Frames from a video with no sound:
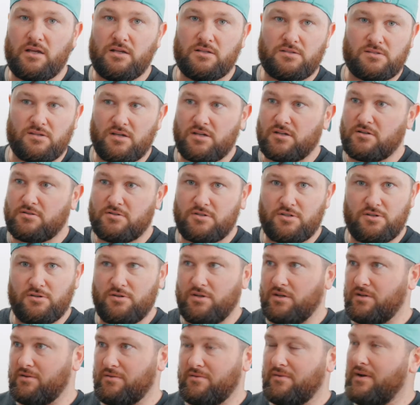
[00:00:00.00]
It's like
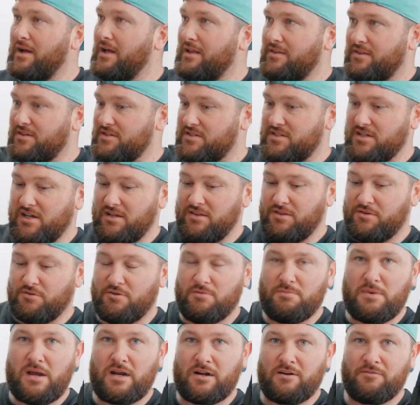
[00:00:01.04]
shooting the sun through a
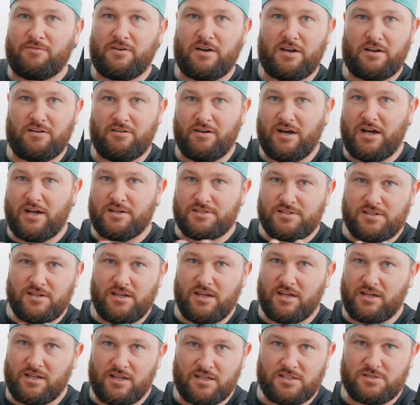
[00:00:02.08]
magnifying glass,
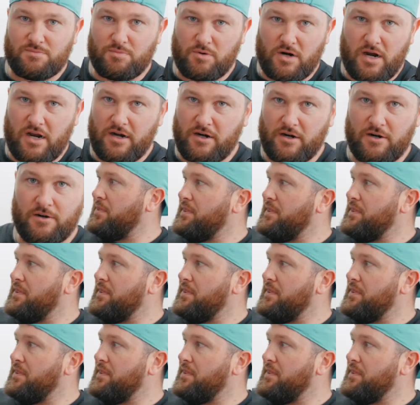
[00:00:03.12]
it gets brighter.